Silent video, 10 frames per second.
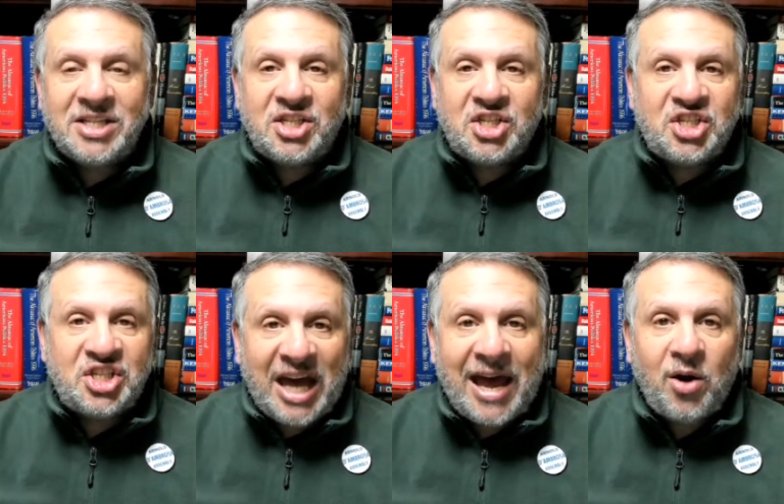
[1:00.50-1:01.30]
on
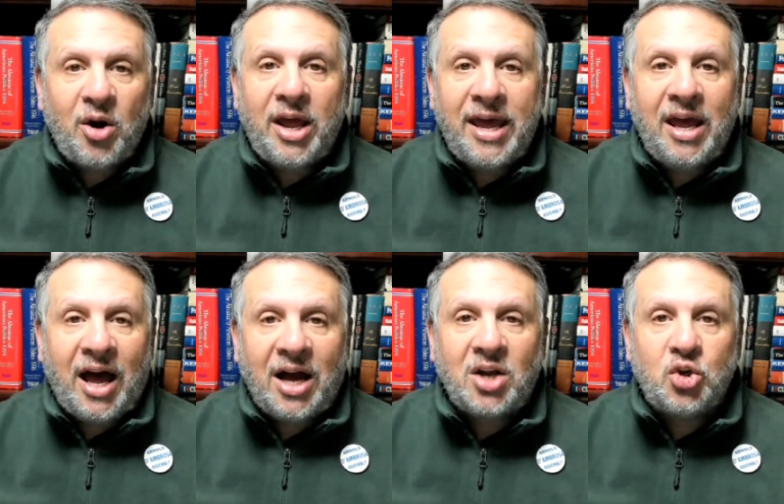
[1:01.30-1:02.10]
Saturday,
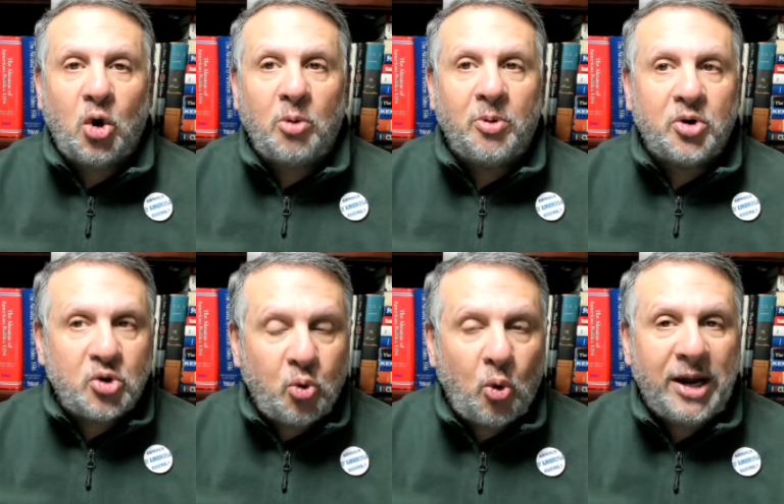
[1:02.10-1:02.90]
October
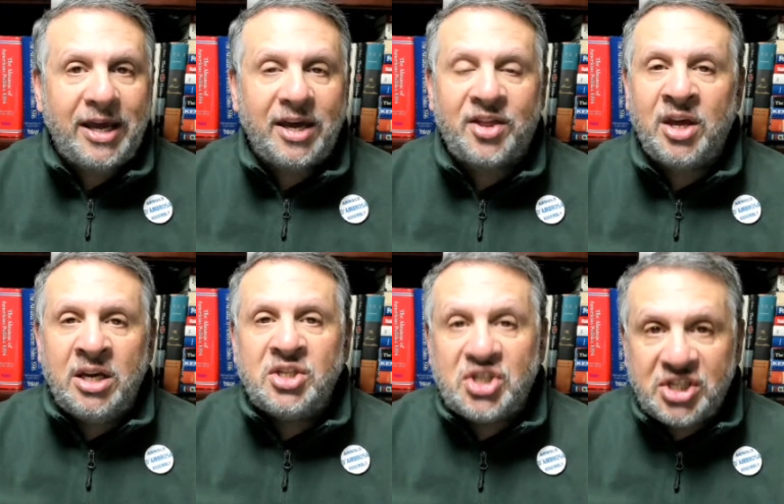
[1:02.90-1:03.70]
20th,
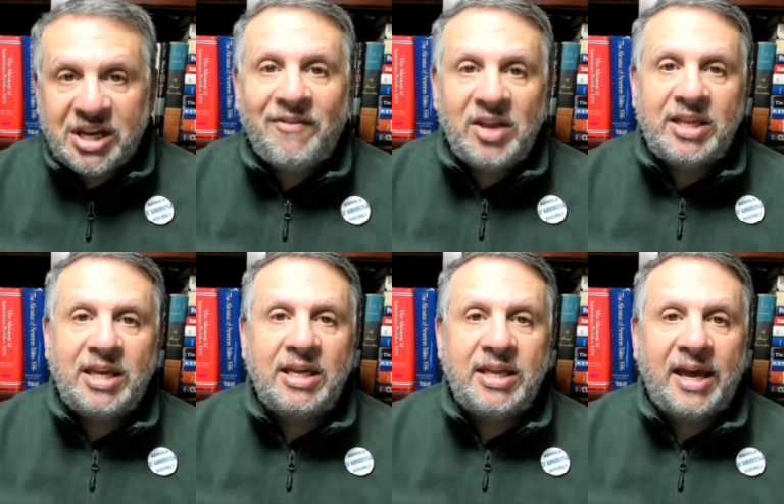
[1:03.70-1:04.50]

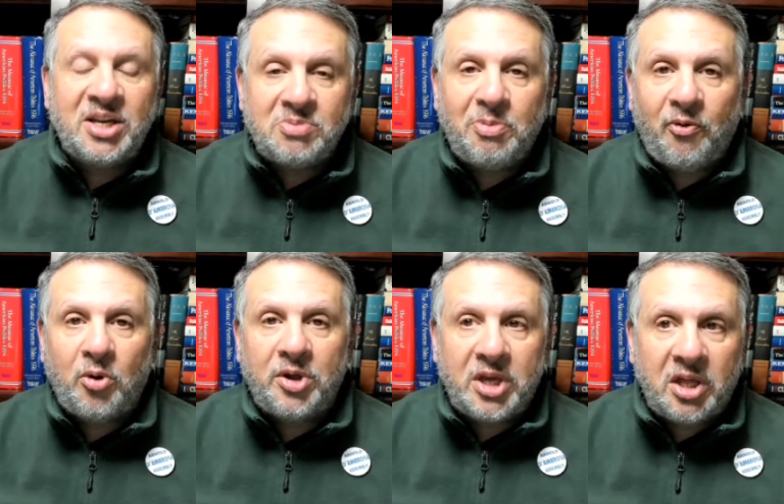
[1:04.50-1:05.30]
17 days
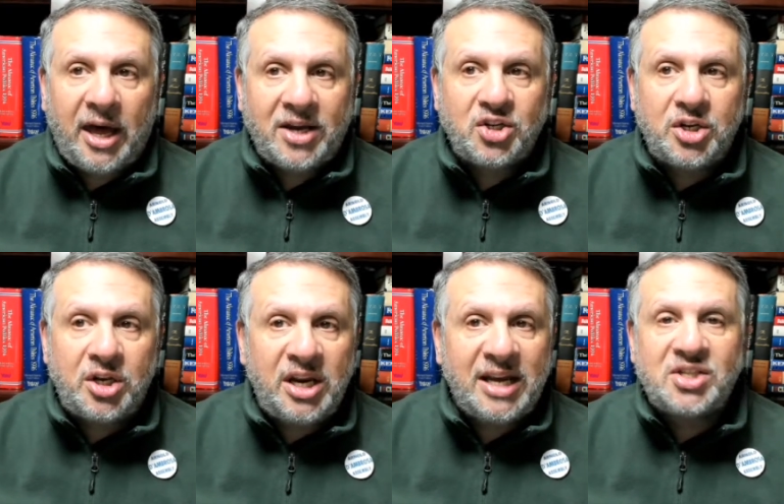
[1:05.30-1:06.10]
before the
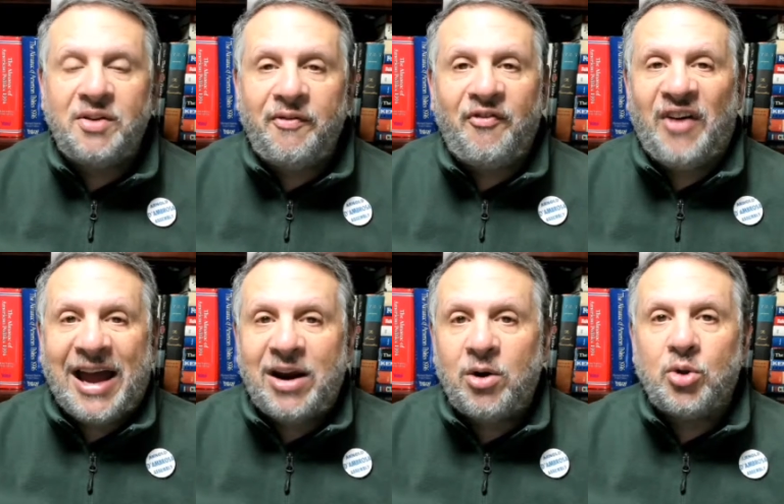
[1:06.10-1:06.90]
election, Nixon
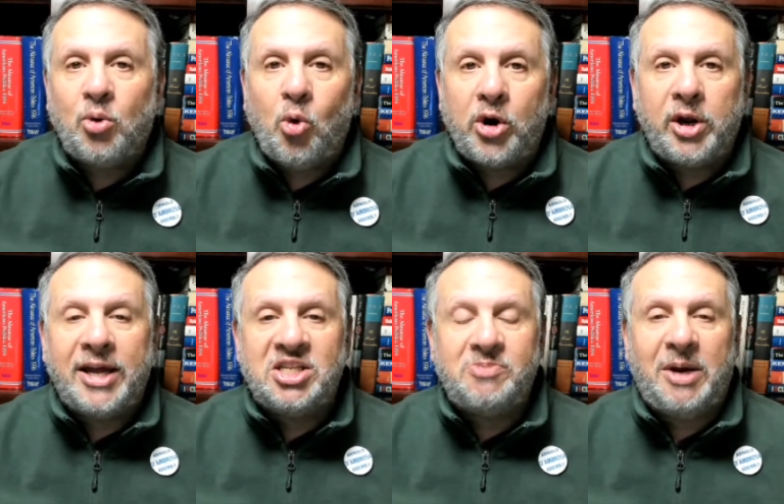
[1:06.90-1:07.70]
fired the
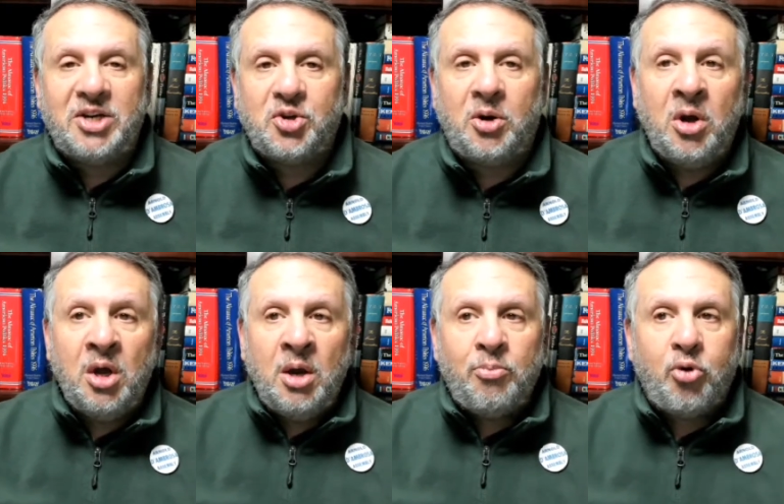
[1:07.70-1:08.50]
Watergate special
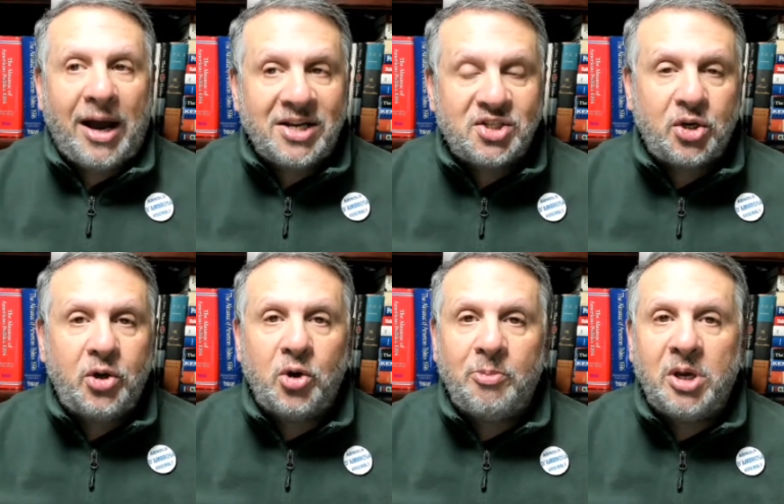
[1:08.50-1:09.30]

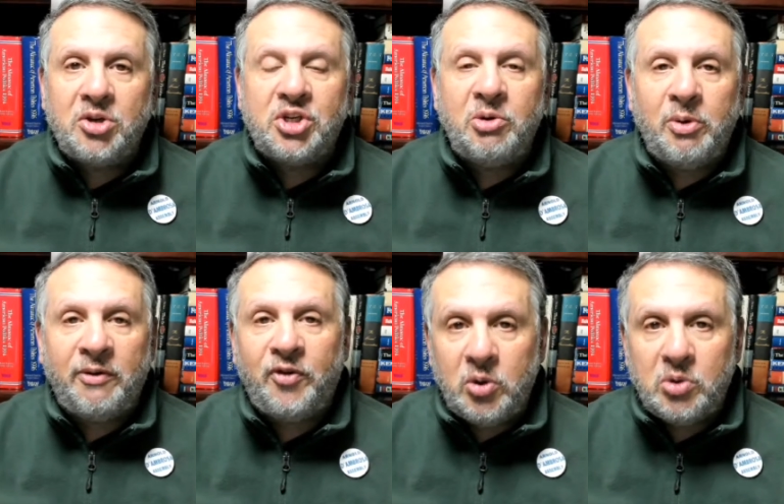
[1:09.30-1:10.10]
prosecutor because he
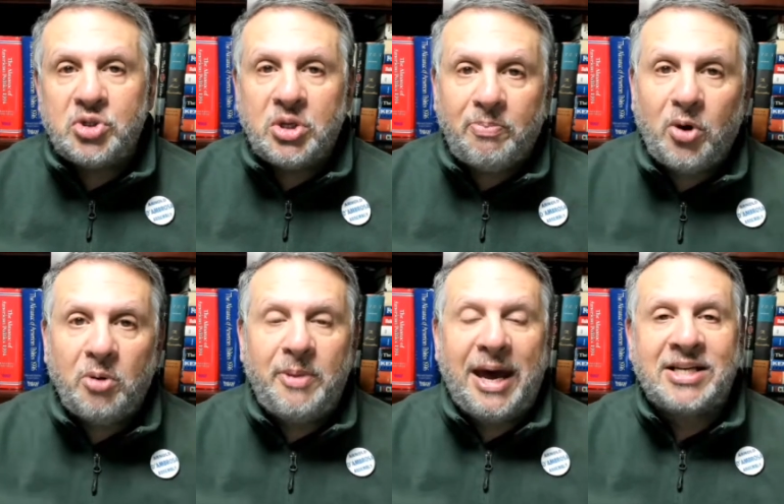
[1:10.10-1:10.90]
refused to
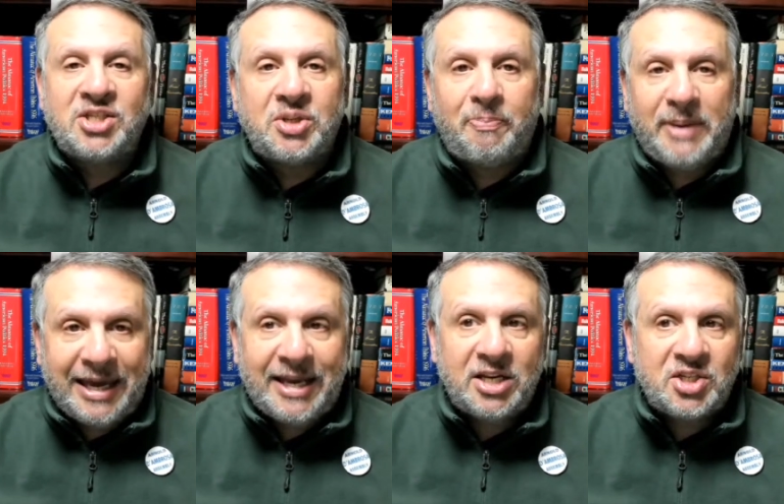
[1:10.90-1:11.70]
pull back
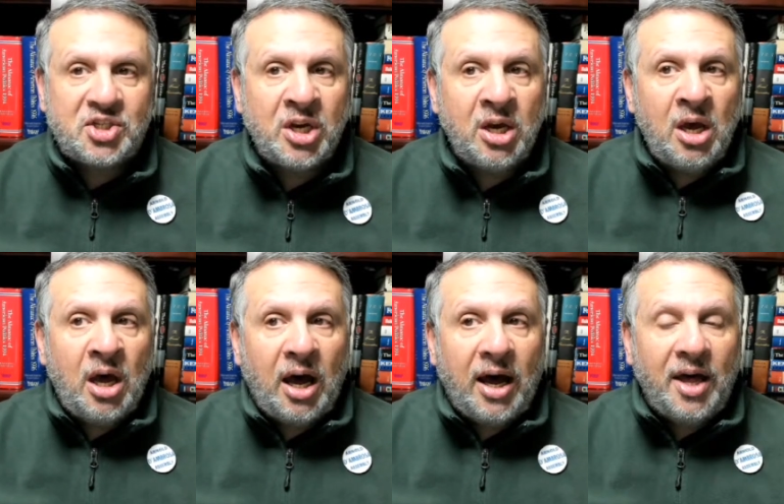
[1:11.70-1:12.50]
subpoenas
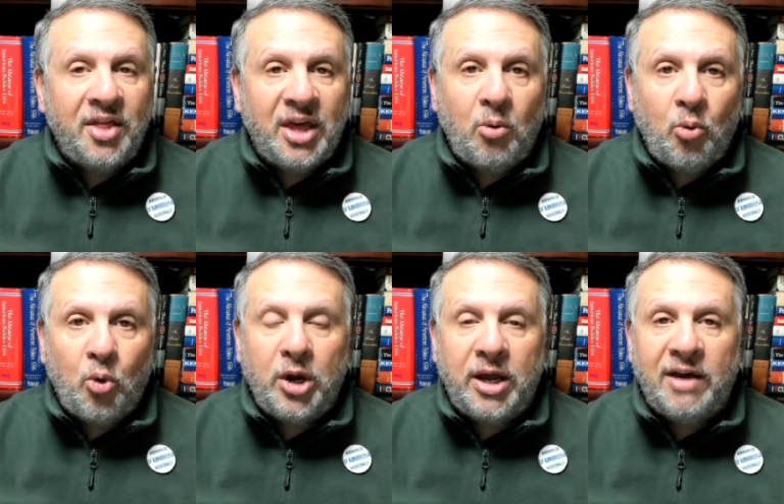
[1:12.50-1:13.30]
that
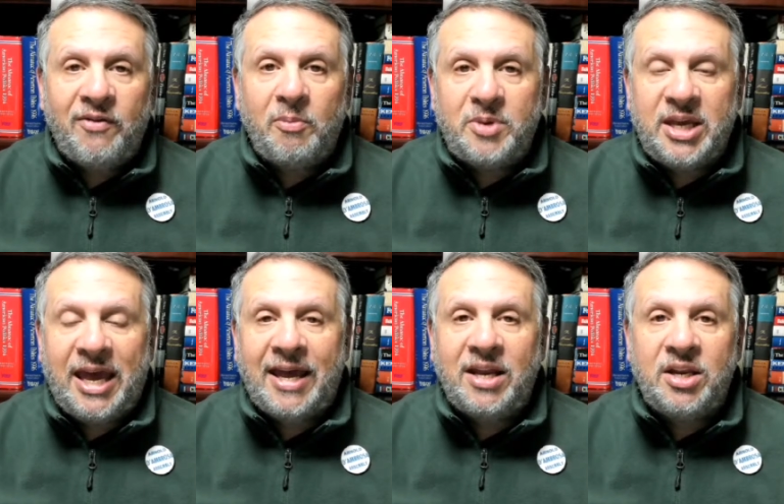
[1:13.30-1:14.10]
would have
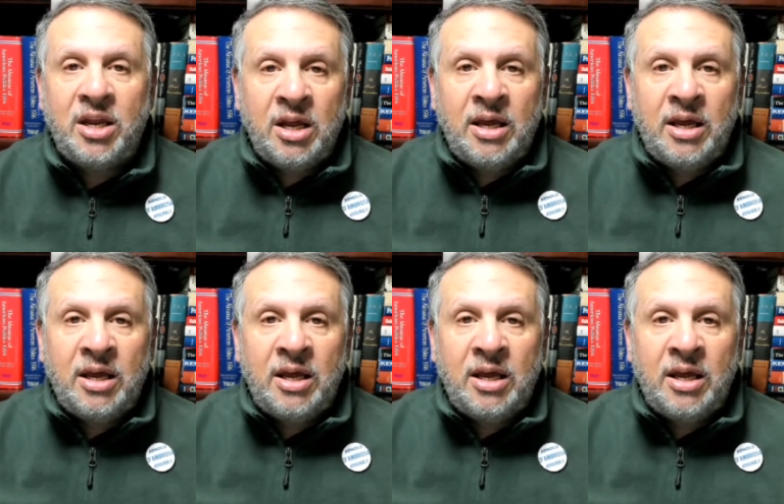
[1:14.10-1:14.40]
obtained